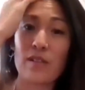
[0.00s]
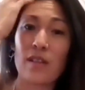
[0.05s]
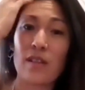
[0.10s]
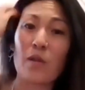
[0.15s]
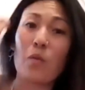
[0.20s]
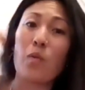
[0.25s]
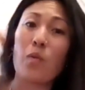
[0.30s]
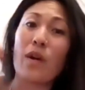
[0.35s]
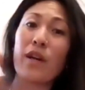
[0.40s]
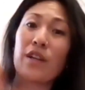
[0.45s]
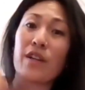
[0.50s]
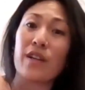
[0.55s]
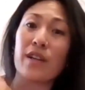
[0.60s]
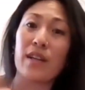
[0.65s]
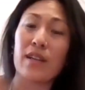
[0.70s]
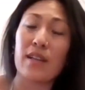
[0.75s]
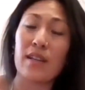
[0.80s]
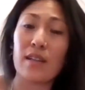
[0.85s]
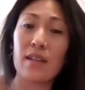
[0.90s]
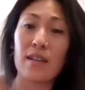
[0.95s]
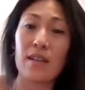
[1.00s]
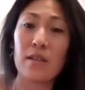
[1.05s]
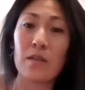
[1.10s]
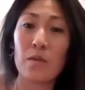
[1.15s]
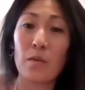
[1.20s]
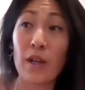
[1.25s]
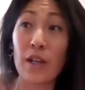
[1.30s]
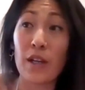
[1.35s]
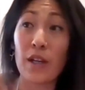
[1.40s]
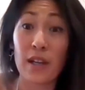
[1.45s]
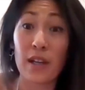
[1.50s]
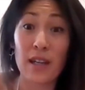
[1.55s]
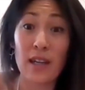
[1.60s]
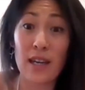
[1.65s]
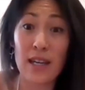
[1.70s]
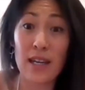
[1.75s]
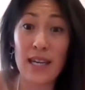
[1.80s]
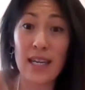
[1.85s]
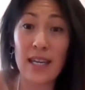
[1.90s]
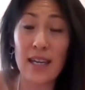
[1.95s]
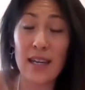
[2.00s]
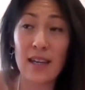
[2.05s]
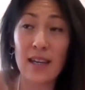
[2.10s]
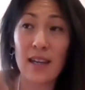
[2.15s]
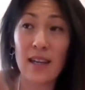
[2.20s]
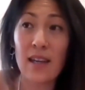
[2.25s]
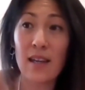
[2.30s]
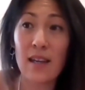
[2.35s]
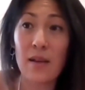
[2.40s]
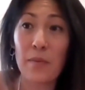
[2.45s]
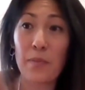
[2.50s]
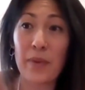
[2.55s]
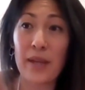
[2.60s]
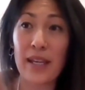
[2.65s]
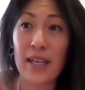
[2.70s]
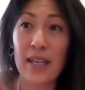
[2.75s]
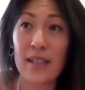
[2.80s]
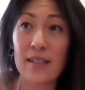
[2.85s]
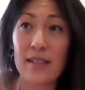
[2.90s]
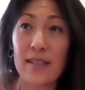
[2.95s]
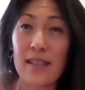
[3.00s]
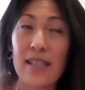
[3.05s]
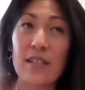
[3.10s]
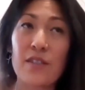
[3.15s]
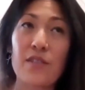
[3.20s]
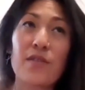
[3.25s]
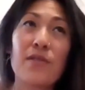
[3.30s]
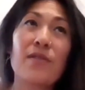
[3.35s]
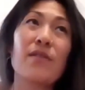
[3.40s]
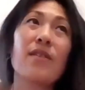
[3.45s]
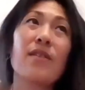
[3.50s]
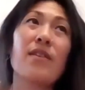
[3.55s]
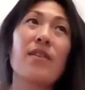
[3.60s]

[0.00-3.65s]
like what you're gonna need, because it's